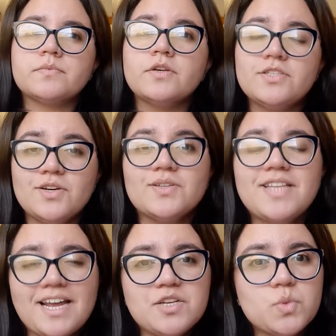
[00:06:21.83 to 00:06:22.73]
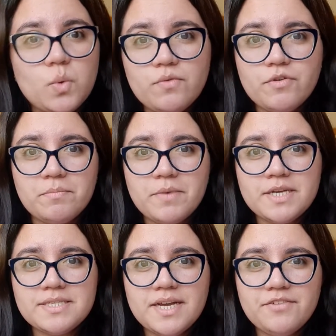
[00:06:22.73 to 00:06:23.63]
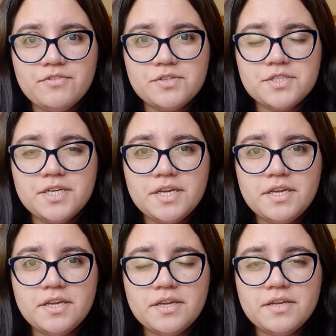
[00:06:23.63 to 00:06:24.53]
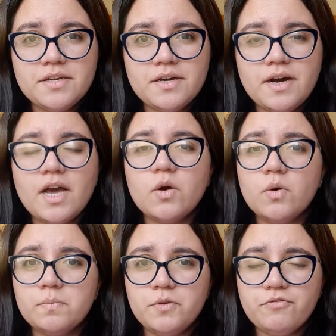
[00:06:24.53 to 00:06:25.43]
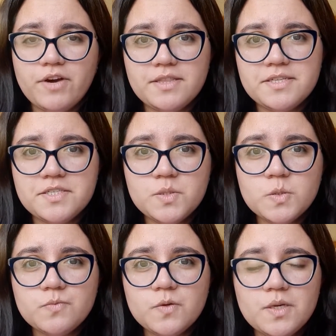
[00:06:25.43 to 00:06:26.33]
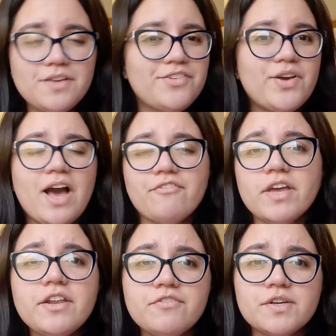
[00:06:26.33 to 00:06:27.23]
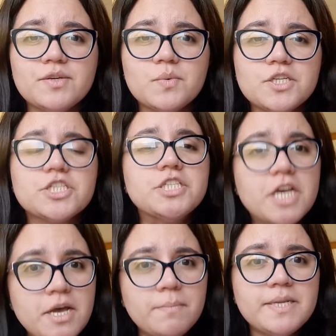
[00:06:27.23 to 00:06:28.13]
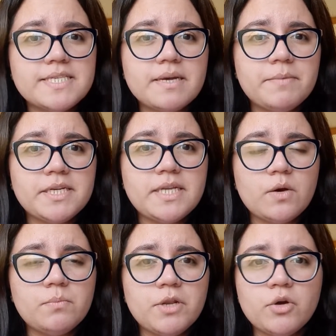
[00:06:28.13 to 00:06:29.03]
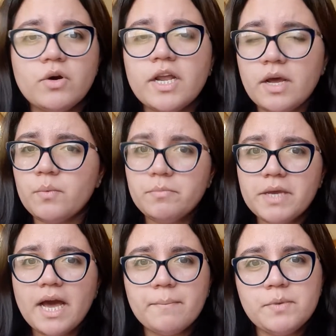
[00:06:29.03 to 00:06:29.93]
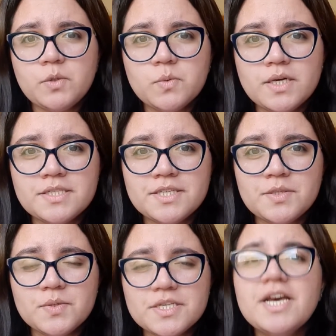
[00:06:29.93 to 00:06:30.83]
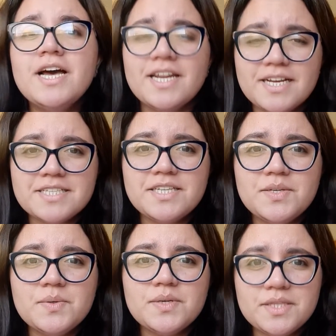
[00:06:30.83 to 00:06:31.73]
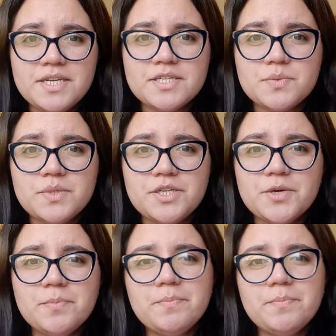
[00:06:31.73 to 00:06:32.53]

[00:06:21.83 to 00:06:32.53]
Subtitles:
So that is all from my side for today. I hope you find this useful. If you have any further questions, please comment down below and I would be happy to answer those. And I'll see you in the next video.